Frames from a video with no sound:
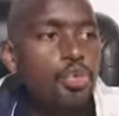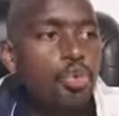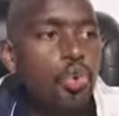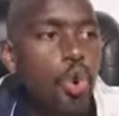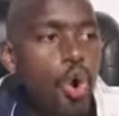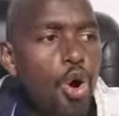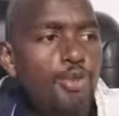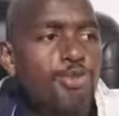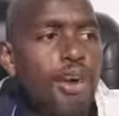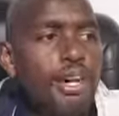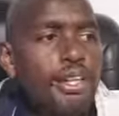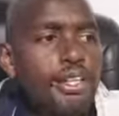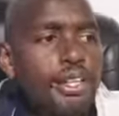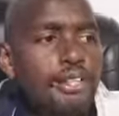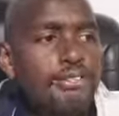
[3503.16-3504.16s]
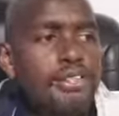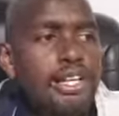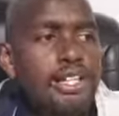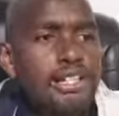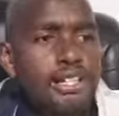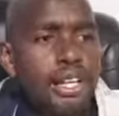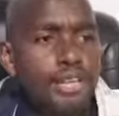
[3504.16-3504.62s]
To offer gifts
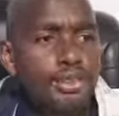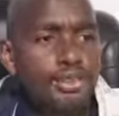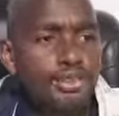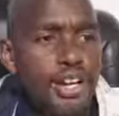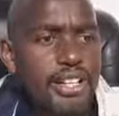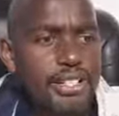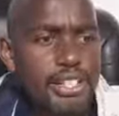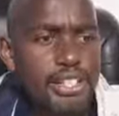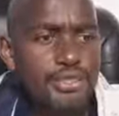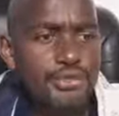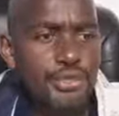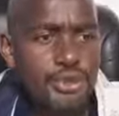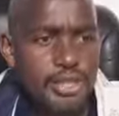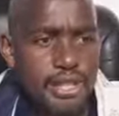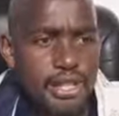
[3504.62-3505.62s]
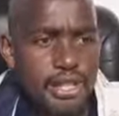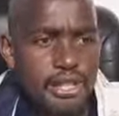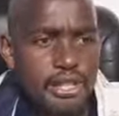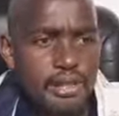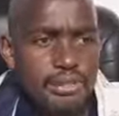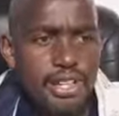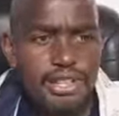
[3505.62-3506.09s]
and sacrifices for sin.
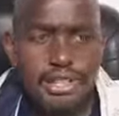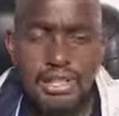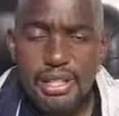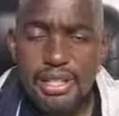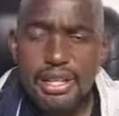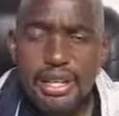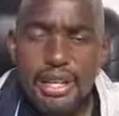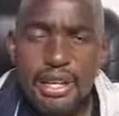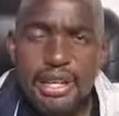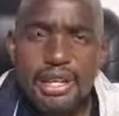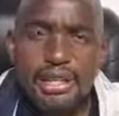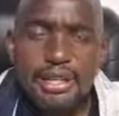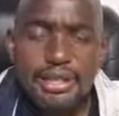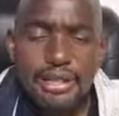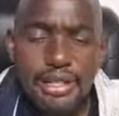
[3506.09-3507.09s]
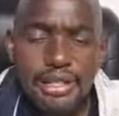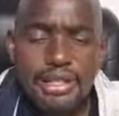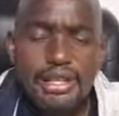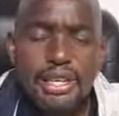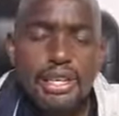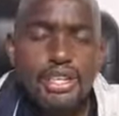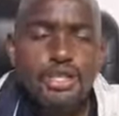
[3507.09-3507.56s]
Verse 3.
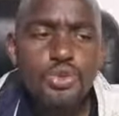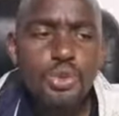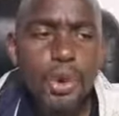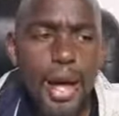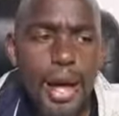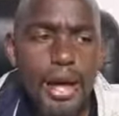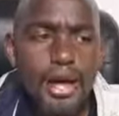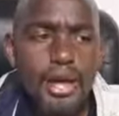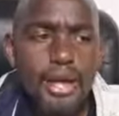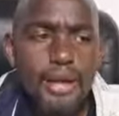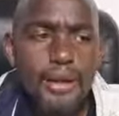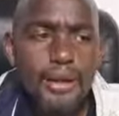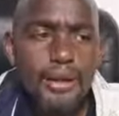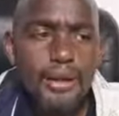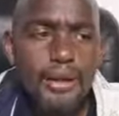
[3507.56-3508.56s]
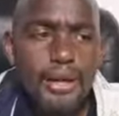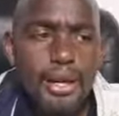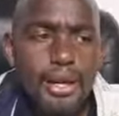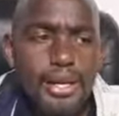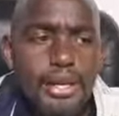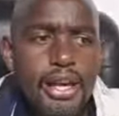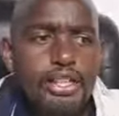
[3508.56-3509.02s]
This is why
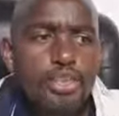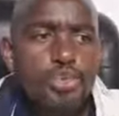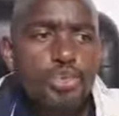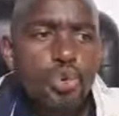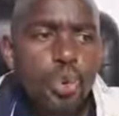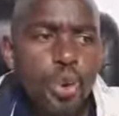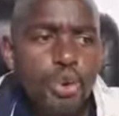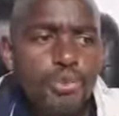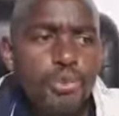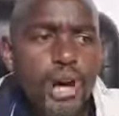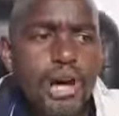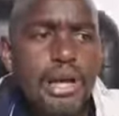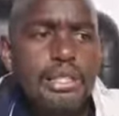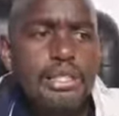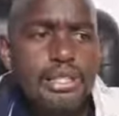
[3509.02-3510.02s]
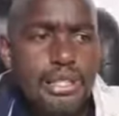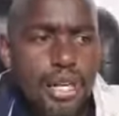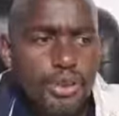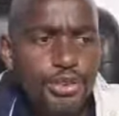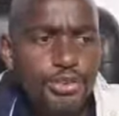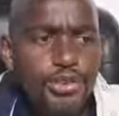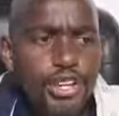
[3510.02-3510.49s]
he has to offer
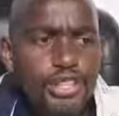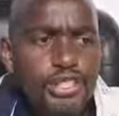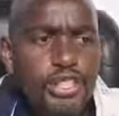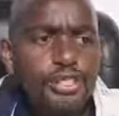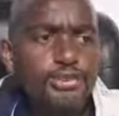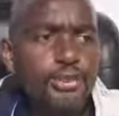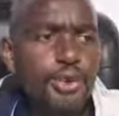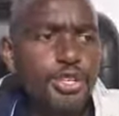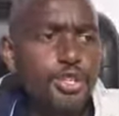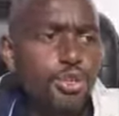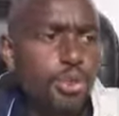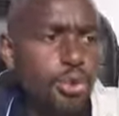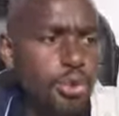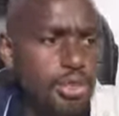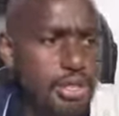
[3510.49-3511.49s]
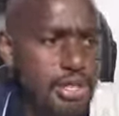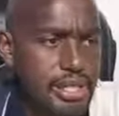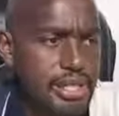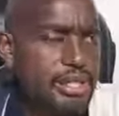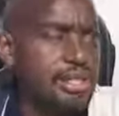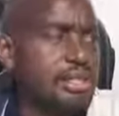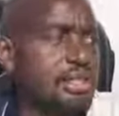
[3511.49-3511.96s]
sacrifices for his own
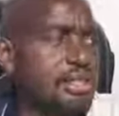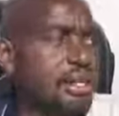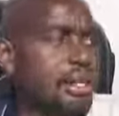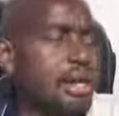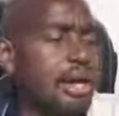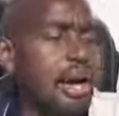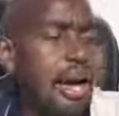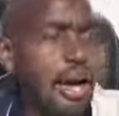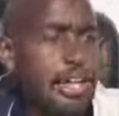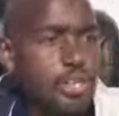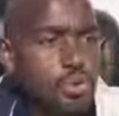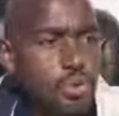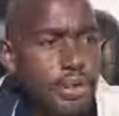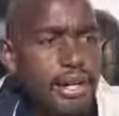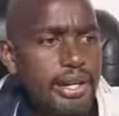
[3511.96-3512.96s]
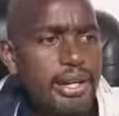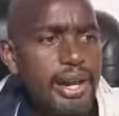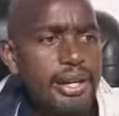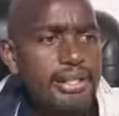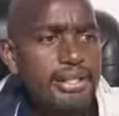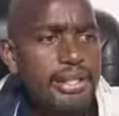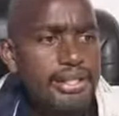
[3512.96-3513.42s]
sins as
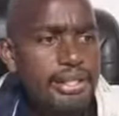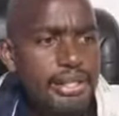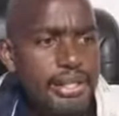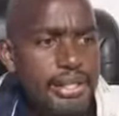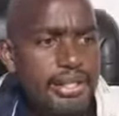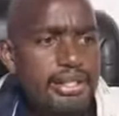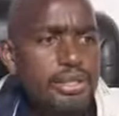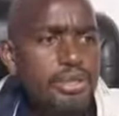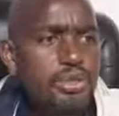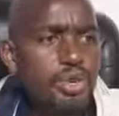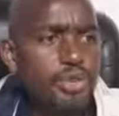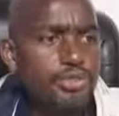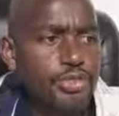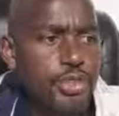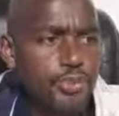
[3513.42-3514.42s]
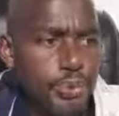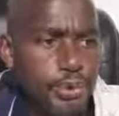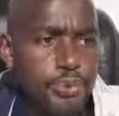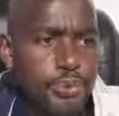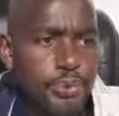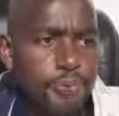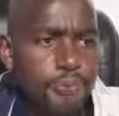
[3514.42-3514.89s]
well as the sins of the
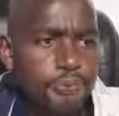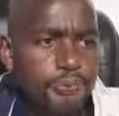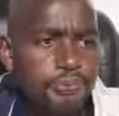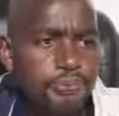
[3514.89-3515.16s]
people.